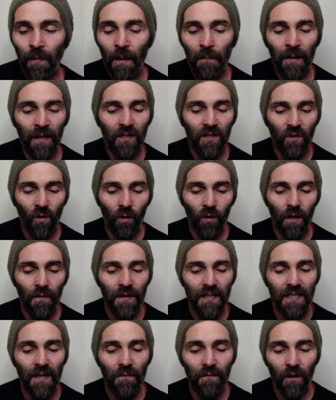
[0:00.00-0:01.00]
because all of
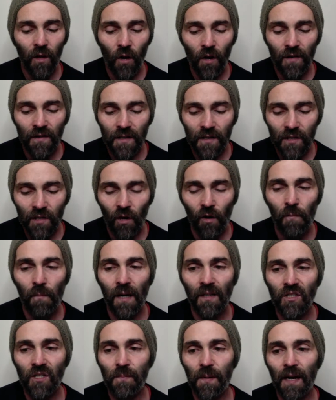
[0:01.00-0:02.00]
us have learned so
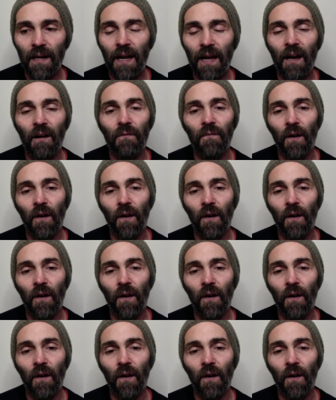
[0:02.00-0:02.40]
much about how